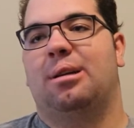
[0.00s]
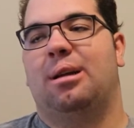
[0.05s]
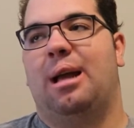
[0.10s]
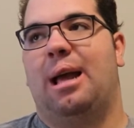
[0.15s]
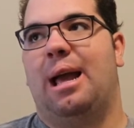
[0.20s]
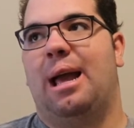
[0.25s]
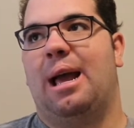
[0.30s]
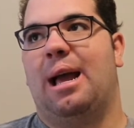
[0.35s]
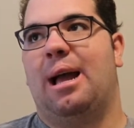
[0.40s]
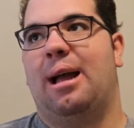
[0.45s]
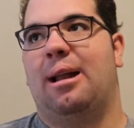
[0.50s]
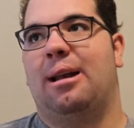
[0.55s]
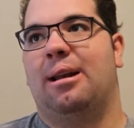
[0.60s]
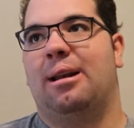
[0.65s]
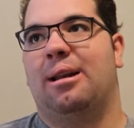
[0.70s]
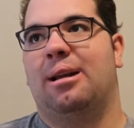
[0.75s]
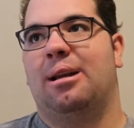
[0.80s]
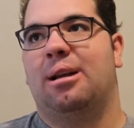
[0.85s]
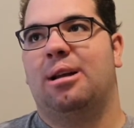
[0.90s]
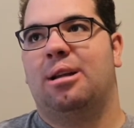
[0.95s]

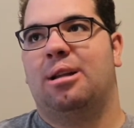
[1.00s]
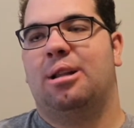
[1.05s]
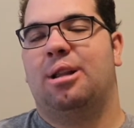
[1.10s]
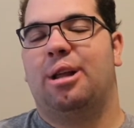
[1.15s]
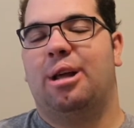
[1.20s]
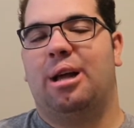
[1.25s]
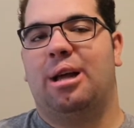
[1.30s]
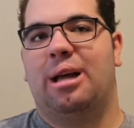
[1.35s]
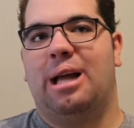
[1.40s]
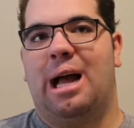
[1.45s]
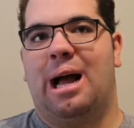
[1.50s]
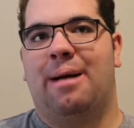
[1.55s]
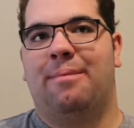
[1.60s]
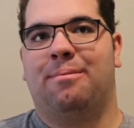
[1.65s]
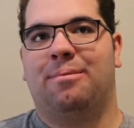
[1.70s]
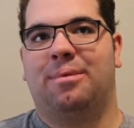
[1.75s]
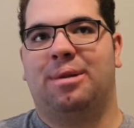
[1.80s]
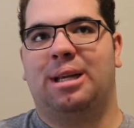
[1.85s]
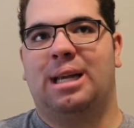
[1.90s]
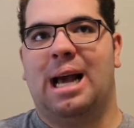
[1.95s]
And
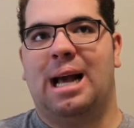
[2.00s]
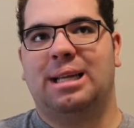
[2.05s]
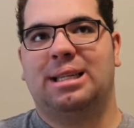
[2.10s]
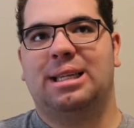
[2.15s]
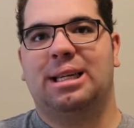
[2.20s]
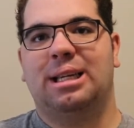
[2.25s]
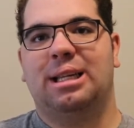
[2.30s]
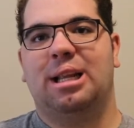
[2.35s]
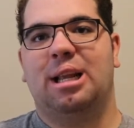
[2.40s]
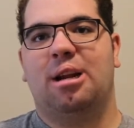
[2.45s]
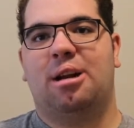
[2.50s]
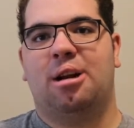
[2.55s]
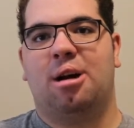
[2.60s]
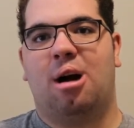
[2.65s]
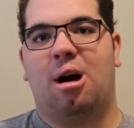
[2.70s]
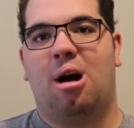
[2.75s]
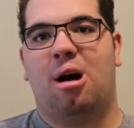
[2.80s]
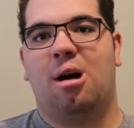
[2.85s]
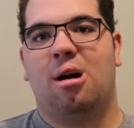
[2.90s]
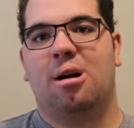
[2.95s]
I'm guessing the
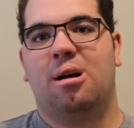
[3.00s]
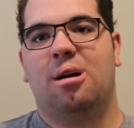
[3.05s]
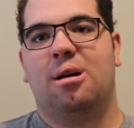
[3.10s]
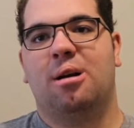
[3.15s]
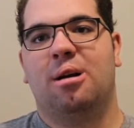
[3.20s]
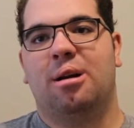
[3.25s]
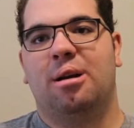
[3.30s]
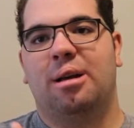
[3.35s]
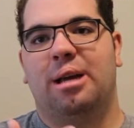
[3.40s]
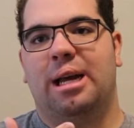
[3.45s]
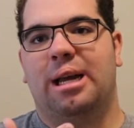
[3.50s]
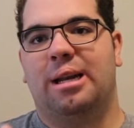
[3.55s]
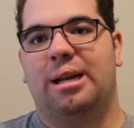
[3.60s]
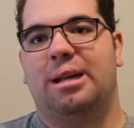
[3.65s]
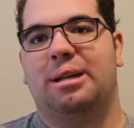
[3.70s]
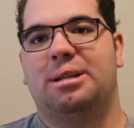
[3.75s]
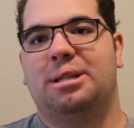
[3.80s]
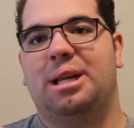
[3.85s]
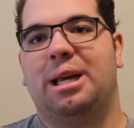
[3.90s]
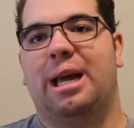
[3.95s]
car in
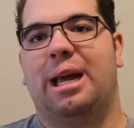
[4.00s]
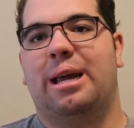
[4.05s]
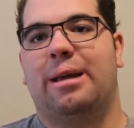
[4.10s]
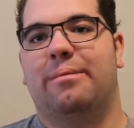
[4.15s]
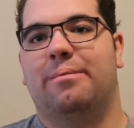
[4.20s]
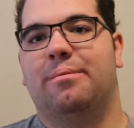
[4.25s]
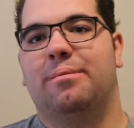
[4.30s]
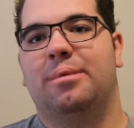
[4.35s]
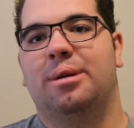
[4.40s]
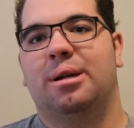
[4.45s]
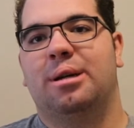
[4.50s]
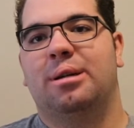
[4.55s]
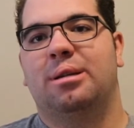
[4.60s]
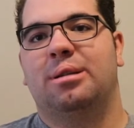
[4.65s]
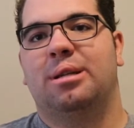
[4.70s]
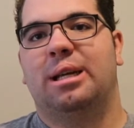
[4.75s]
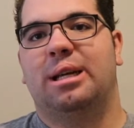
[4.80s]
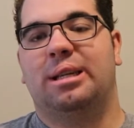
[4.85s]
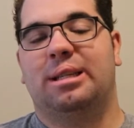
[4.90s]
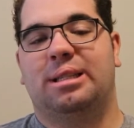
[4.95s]
this game
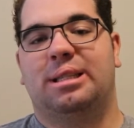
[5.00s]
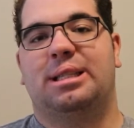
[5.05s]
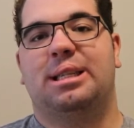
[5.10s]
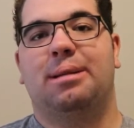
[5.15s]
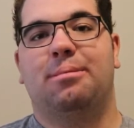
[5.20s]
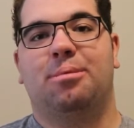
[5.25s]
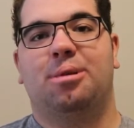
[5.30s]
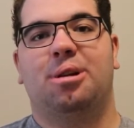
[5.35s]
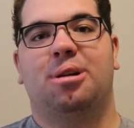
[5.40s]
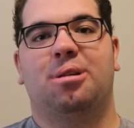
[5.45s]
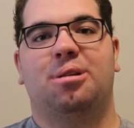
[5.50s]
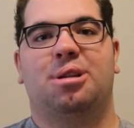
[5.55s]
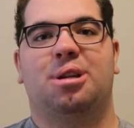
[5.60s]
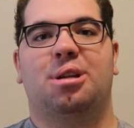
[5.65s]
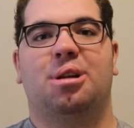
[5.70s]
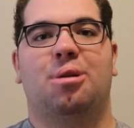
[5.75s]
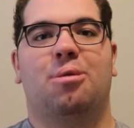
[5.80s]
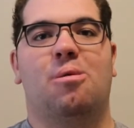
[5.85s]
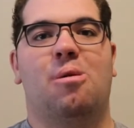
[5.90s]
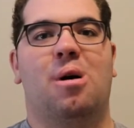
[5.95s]
is similar
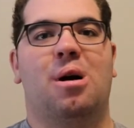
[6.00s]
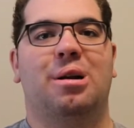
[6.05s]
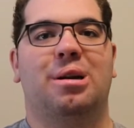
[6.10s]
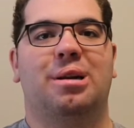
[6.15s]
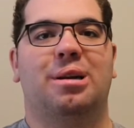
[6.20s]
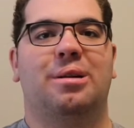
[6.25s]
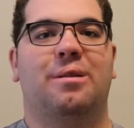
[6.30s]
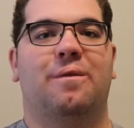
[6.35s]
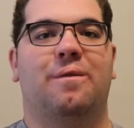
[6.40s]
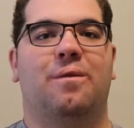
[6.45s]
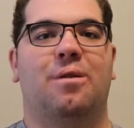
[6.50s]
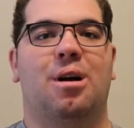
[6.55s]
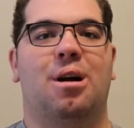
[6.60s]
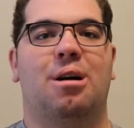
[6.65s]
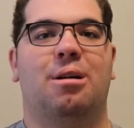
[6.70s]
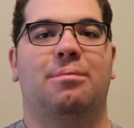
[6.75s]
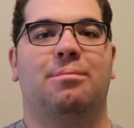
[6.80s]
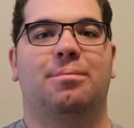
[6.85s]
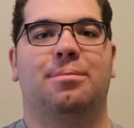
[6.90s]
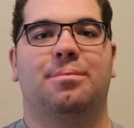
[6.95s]
to the one
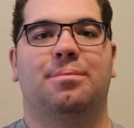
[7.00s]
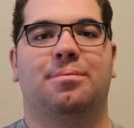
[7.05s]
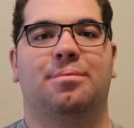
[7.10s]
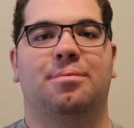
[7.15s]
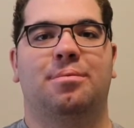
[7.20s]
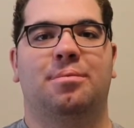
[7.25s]
from